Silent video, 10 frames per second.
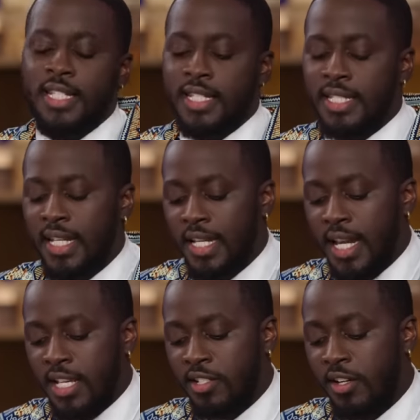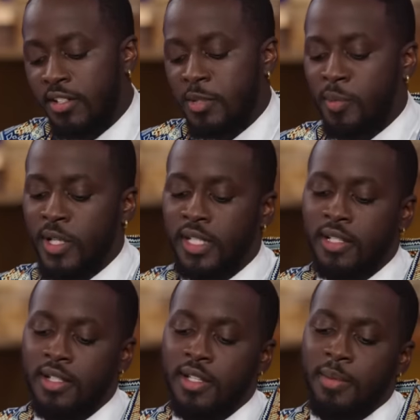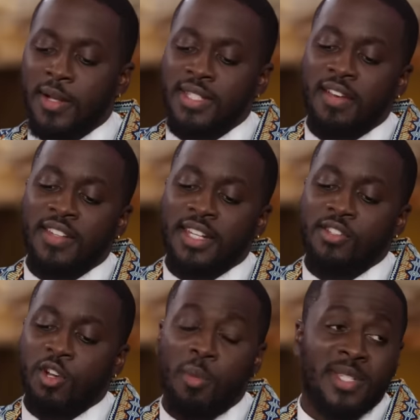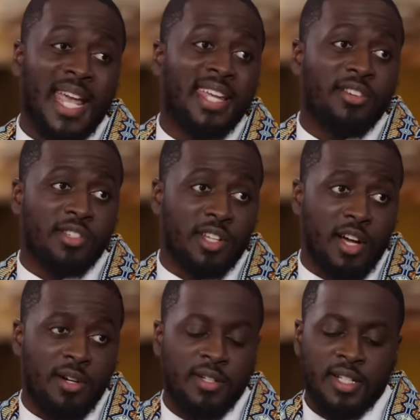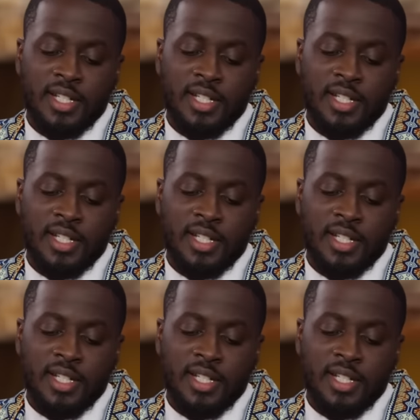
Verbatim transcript: to see it. I started this book about 7 years ago, almost 8 years ago,